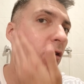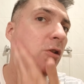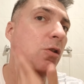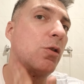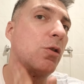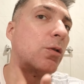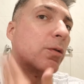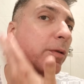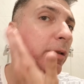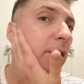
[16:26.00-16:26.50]

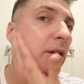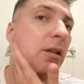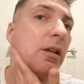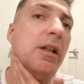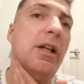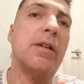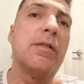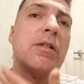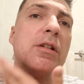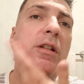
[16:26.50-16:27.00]
Just to feel
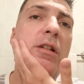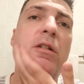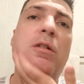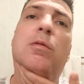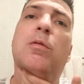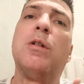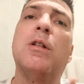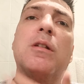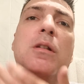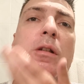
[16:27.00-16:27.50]

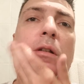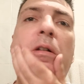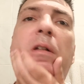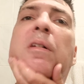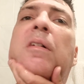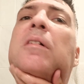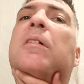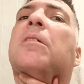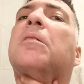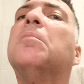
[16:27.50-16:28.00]
everything with
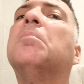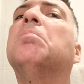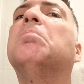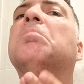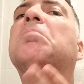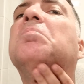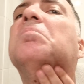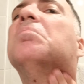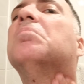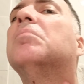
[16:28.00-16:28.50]

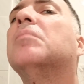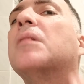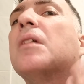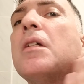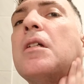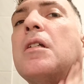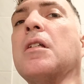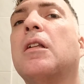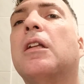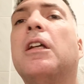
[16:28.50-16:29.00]

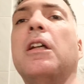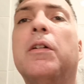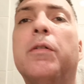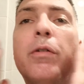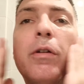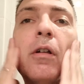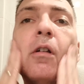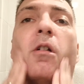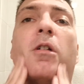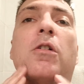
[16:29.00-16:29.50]
slicky
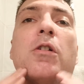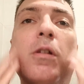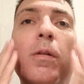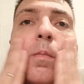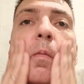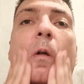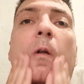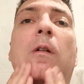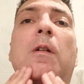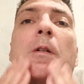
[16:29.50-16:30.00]
fingers,
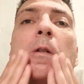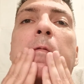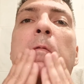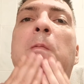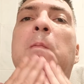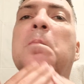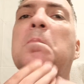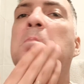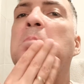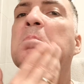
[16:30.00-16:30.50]
but
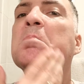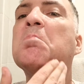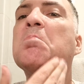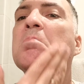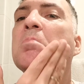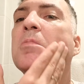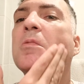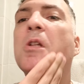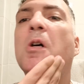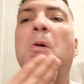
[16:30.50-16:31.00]

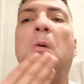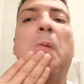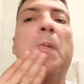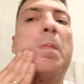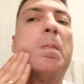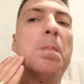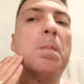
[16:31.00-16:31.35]
no,